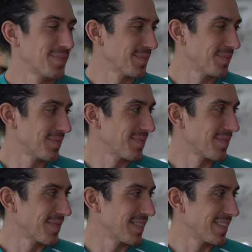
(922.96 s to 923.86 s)

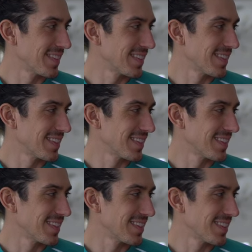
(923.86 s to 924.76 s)

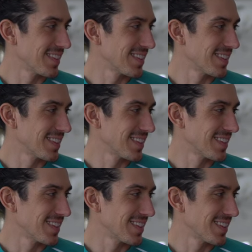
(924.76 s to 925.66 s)

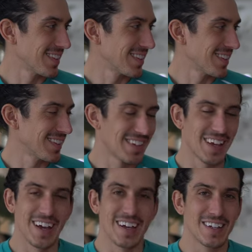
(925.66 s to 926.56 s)

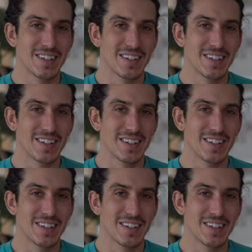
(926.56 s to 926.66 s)
(silent)